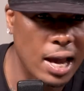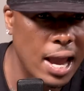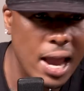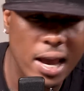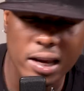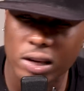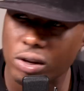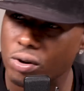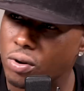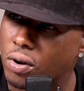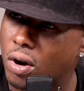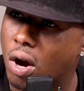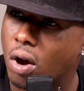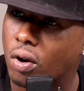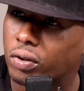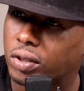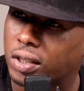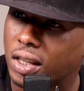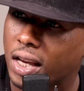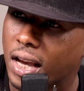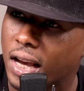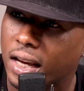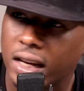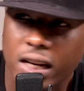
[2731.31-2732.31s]
how you going to
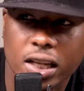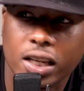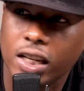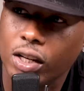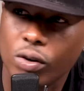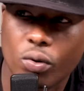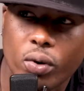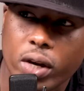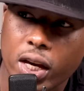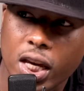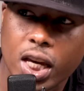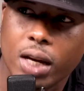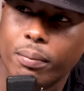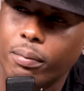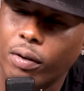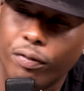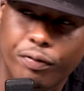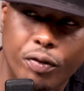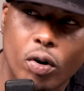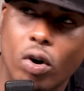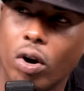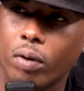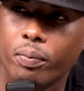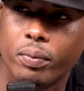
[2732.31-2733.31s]
sign any wing
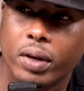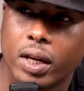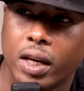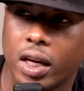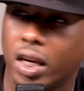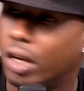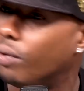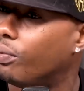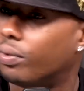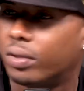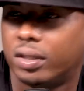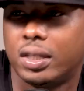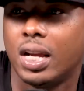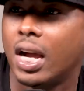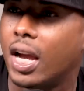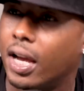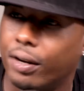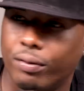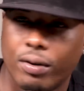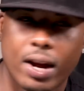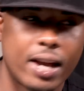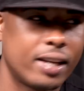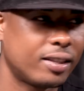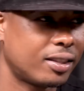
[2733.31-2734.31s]
before me? He was
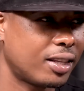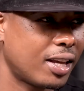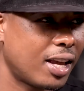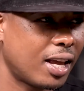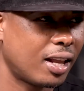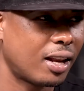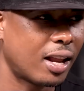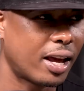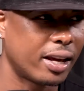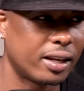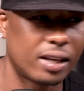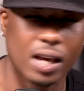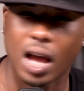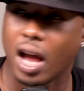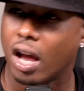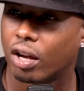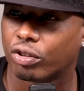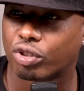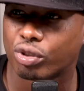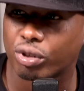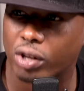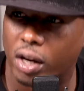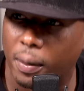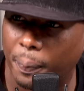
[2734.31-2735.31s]
done right there. Like, right.
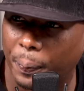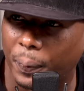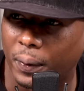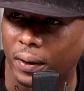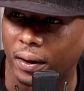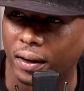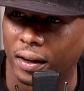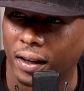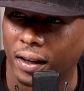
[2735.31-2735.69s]
Y'all tripping.